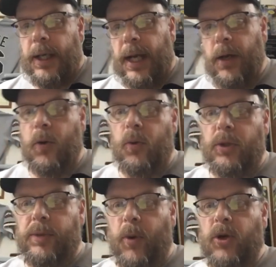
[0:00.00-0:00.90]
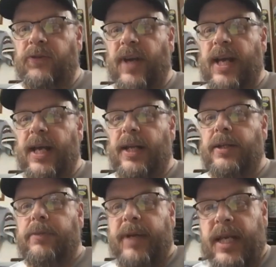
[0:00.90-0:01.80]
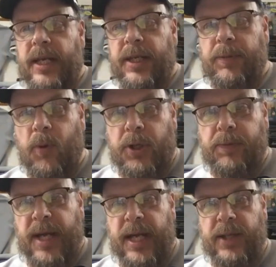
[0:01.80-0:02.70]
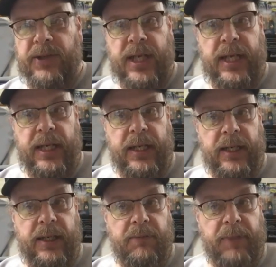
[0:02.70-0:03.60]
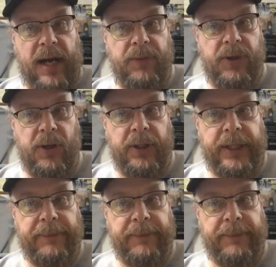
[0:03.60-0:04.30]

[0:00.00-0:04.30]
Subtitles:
Hello, sports fans. It's me, Sports Fan Z, Bob Zolke.